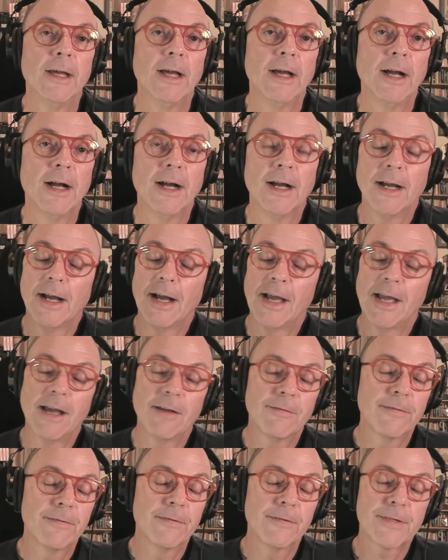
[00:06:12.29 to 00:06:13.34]
I
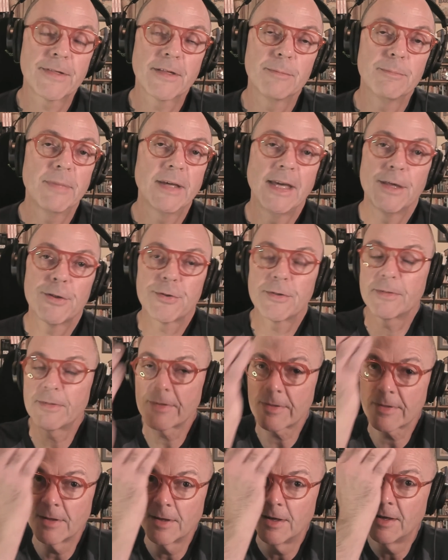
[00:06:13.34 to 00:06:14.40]
have some
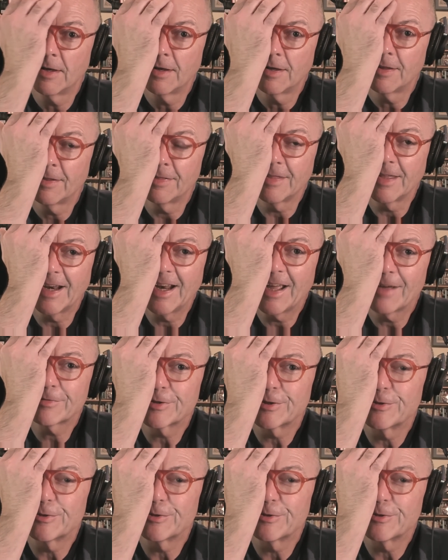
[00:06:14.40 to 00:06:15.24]
patients that have to